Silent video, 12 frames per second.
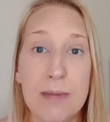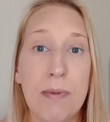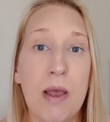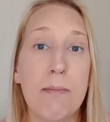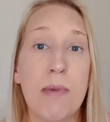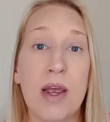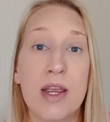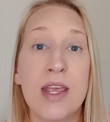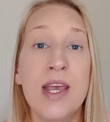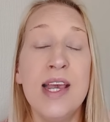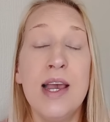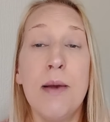but
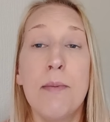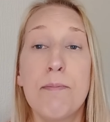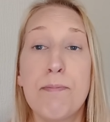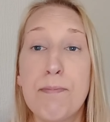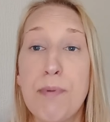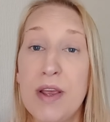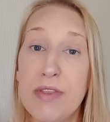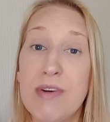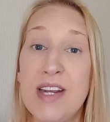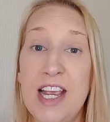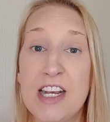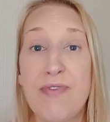my brother
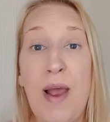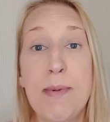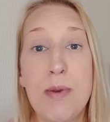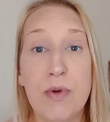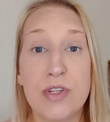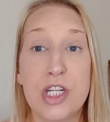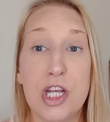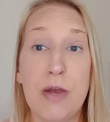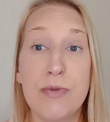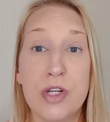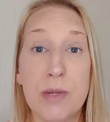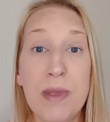and his family wanted to go
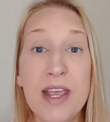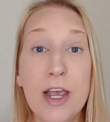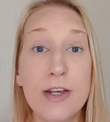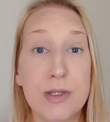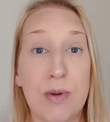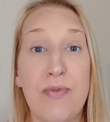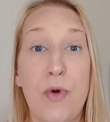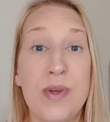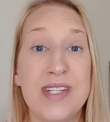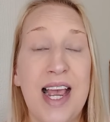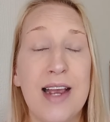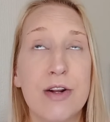and do the bingo, so we thought
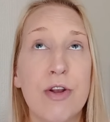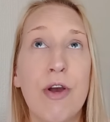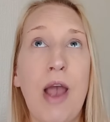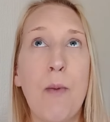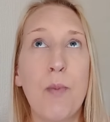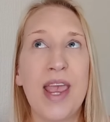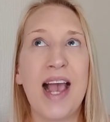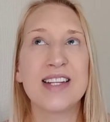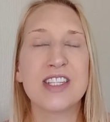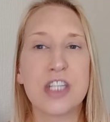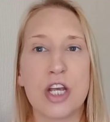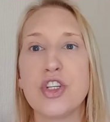we'd tag along, and we had
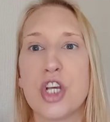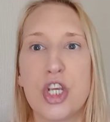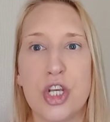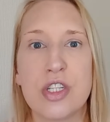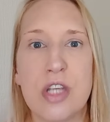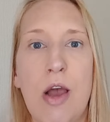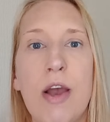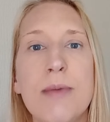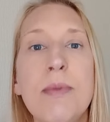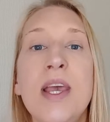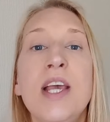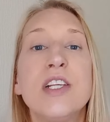such a good
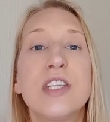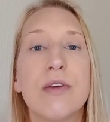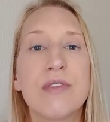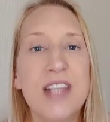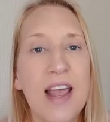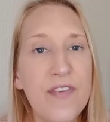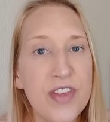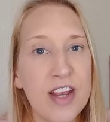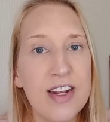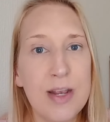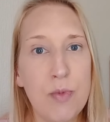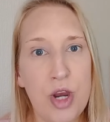time. So
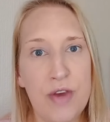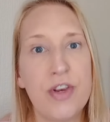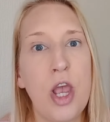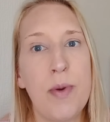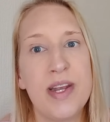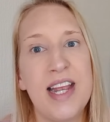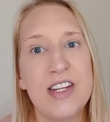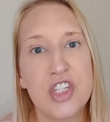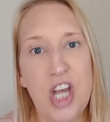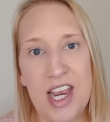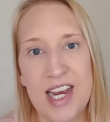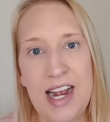definitely worth going and
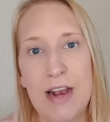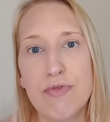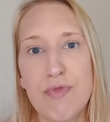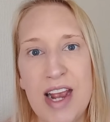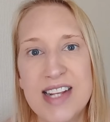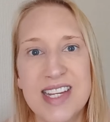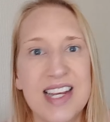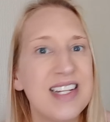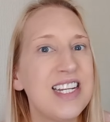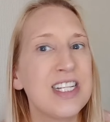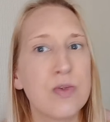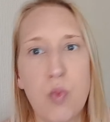checking out Reds at
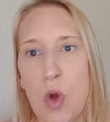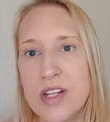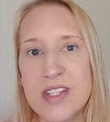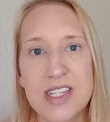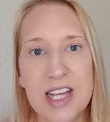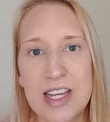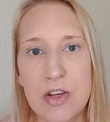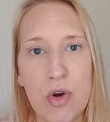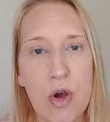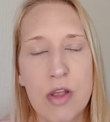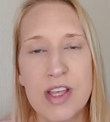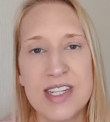least once in
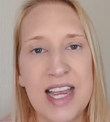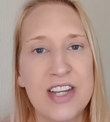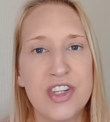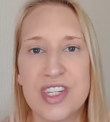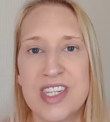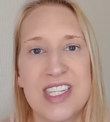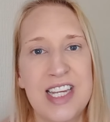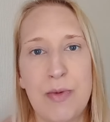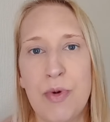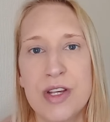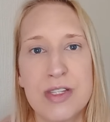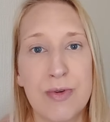your holiday, just to see
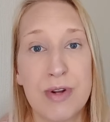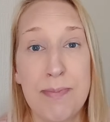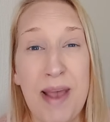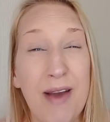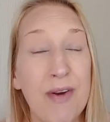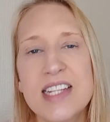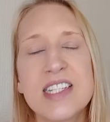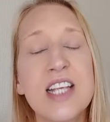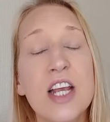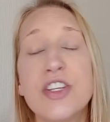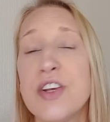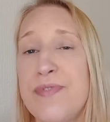what it's all about. It's
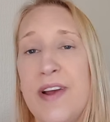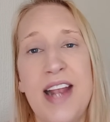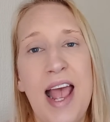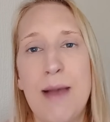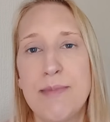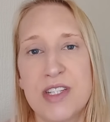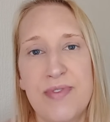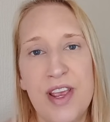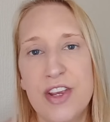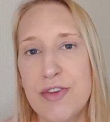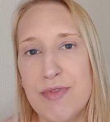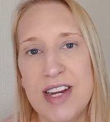such a fun atmosphere,
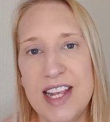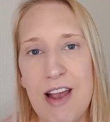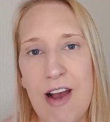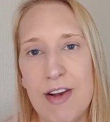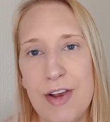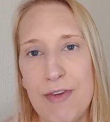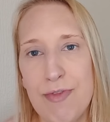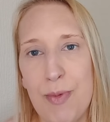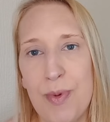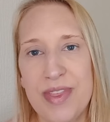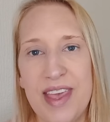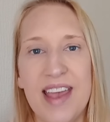you really can't go
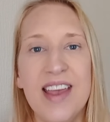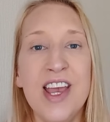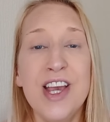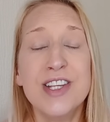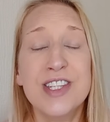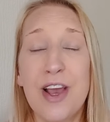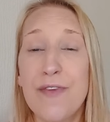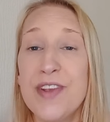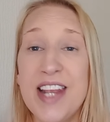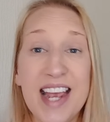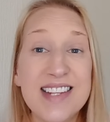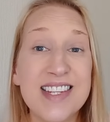wrong with it. So for
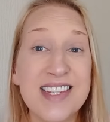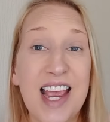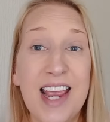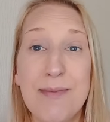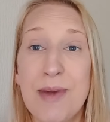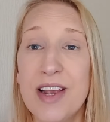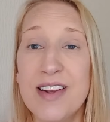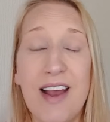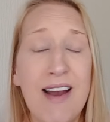the entertainment,